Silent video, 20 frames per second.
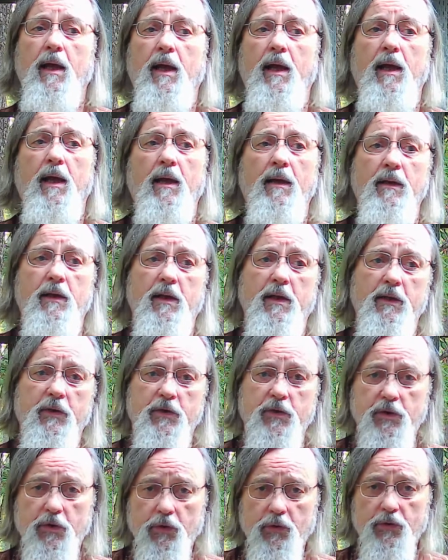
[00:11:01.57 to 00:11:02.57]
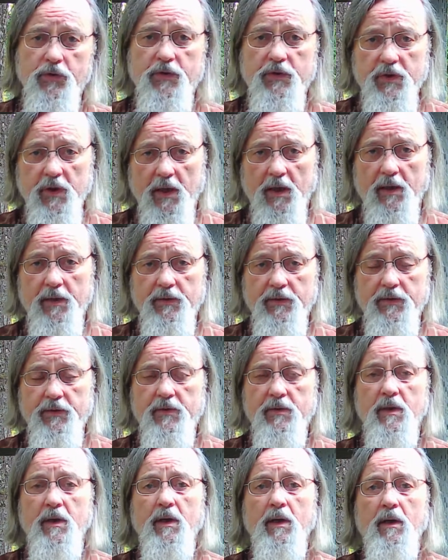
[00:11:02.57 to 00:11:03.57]
and his two
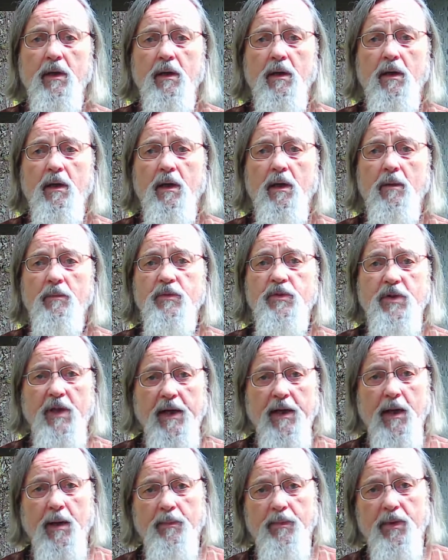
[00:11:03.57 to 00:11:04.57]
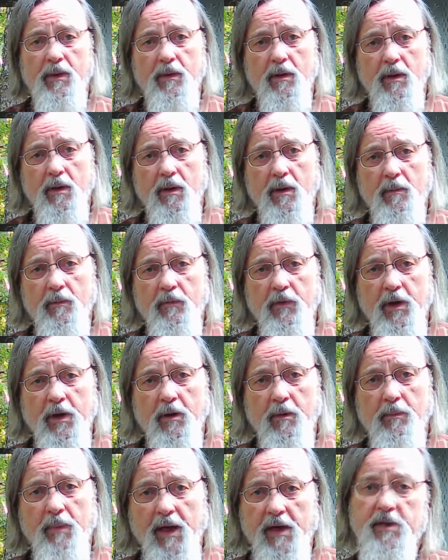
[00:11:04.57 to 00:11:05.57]
sons set up
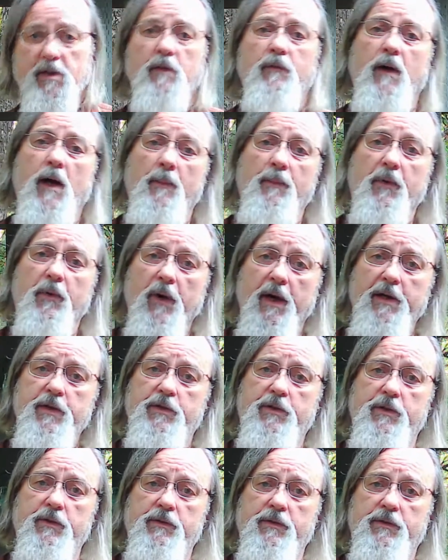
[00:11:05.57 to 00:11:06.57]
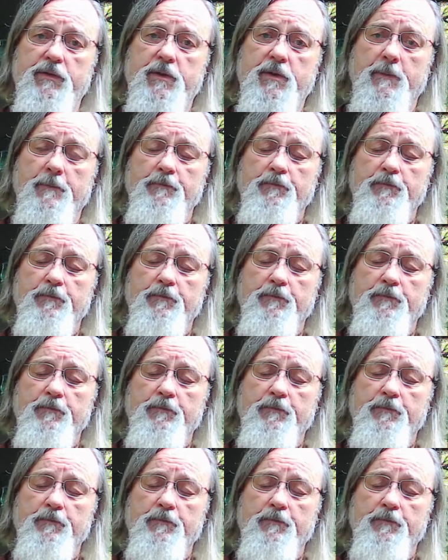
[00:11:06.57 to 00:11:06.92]
their base of operations